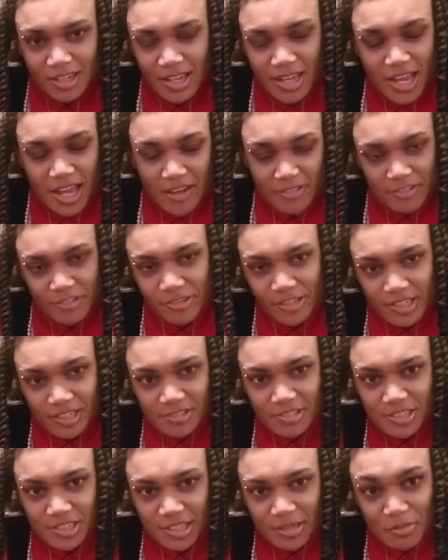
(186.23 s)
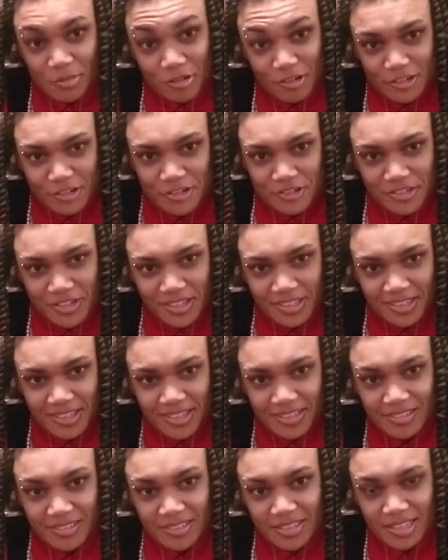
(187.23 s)
Everyone else got more interesting
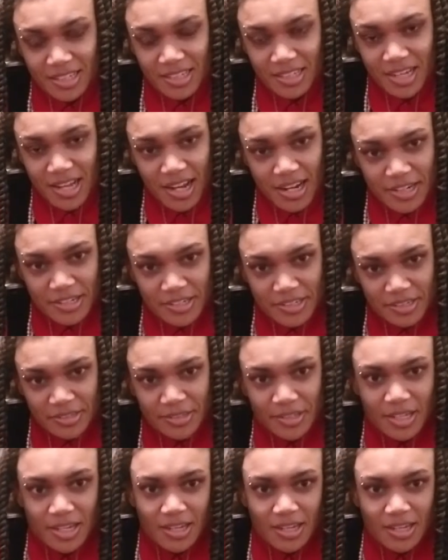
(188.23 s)
things than I did.